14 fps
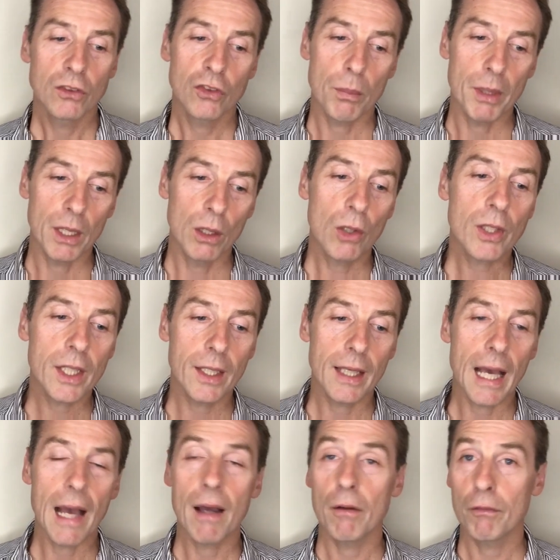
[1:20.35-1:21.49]
to be looking
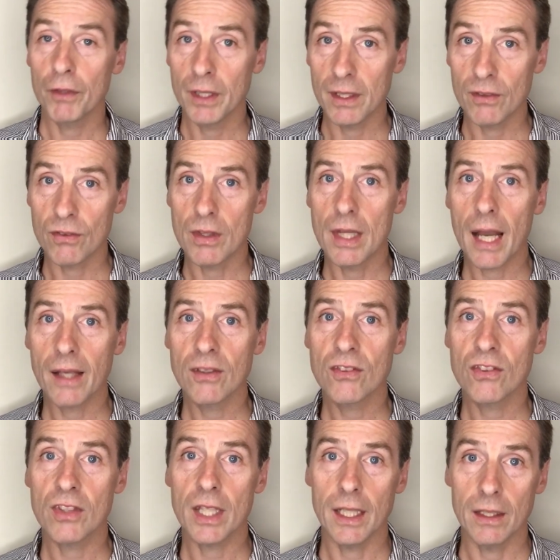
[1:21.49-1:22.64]
out for these nice
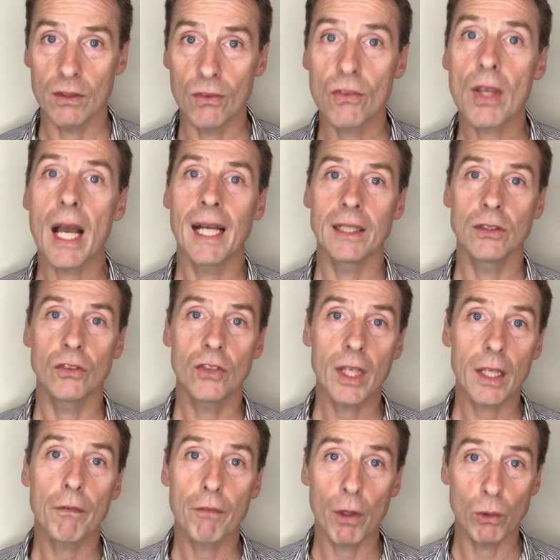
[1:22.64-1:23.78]
scenes and
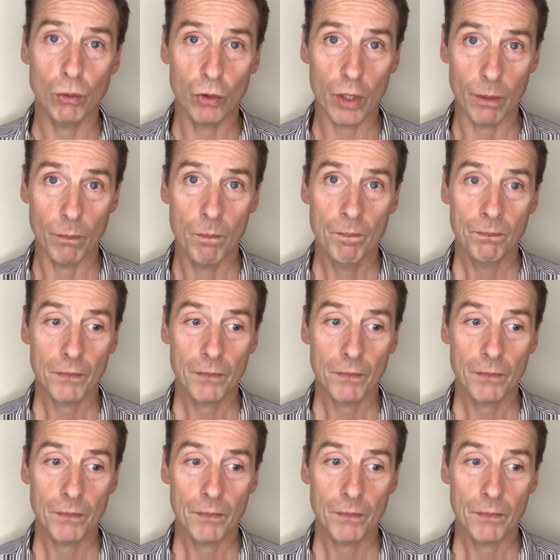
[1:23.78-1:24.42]
take a photo.